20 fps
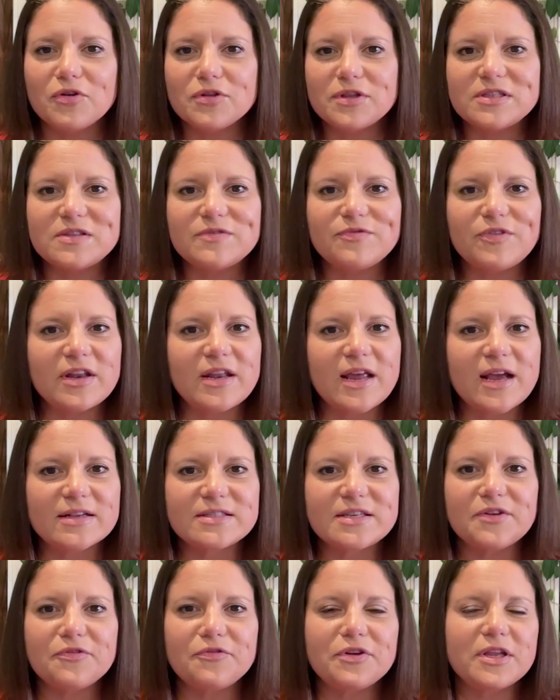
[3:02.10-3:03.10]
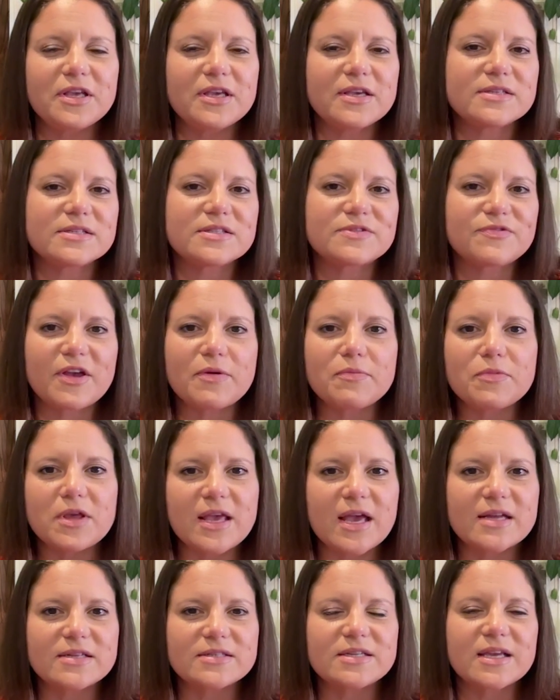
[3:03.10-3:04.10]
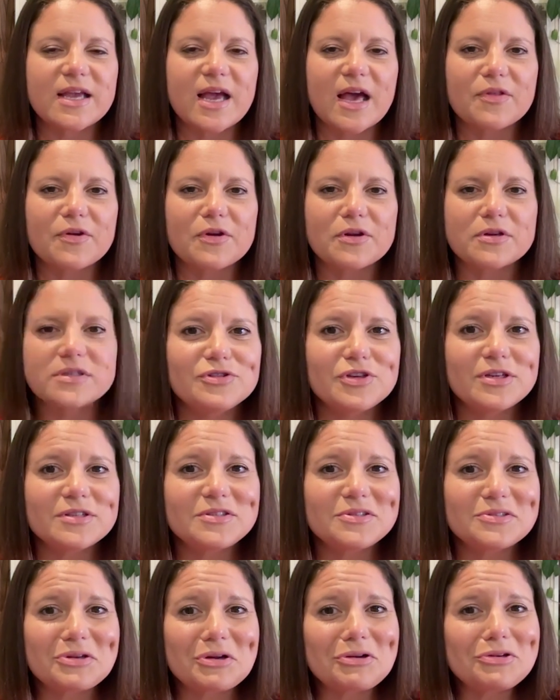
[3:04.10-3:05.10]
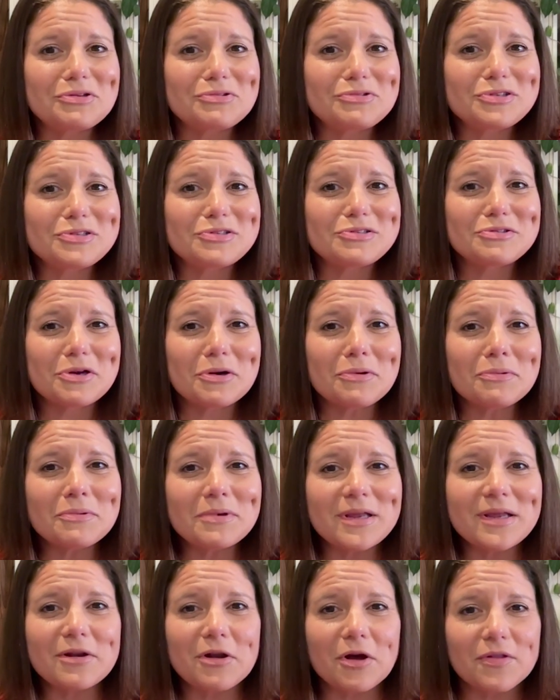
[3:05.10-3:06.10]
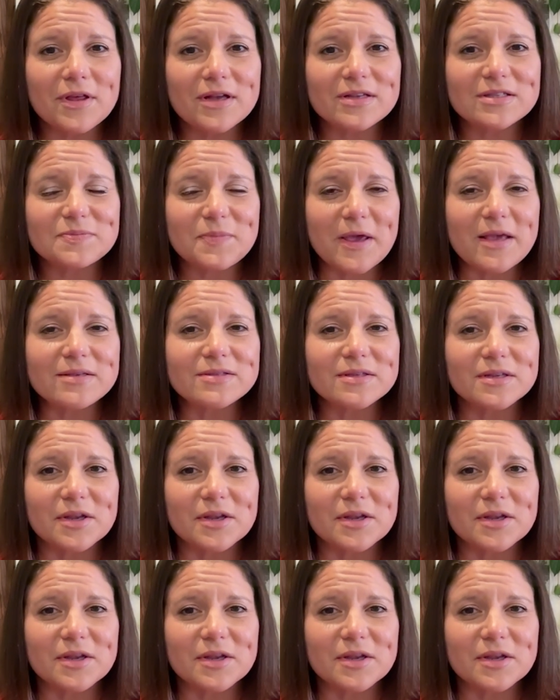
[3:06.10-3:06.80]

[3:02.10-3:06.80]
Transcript: all these fun activities, family get-togethers. Chances are you just don't need all that space